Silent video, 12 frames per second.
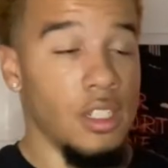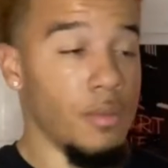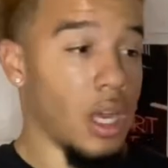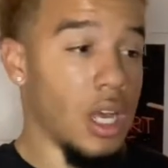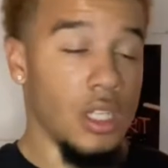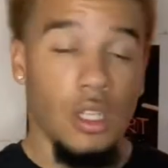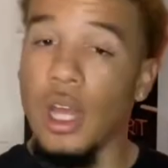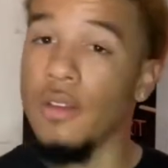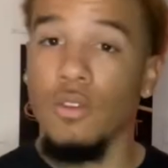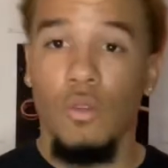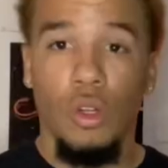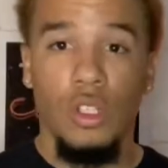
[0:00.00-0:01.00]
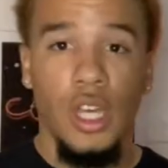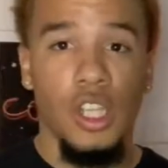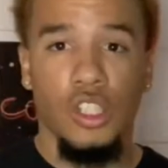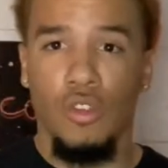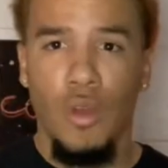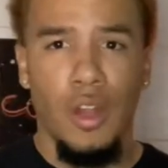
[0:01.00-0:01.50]
My cousin loves the roller skate
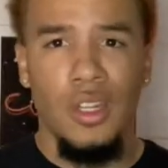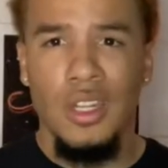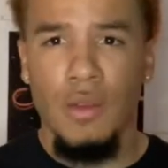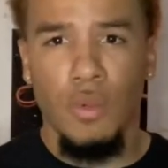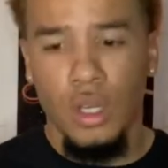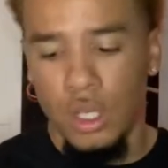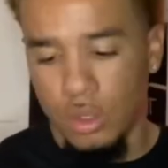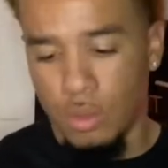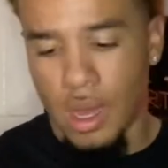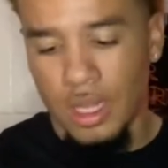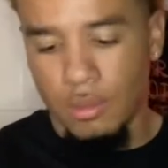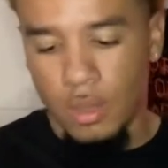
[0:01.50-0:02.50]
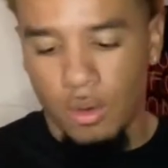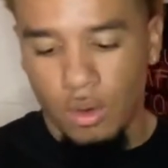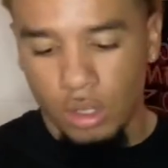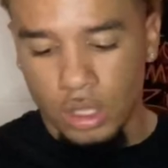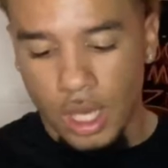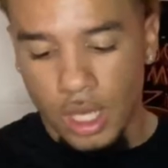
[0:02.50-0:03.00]
just around his neighborhood. So buy somebody
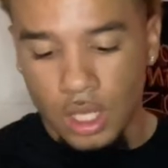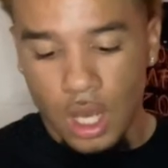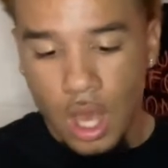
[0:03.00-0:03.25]
roller skates.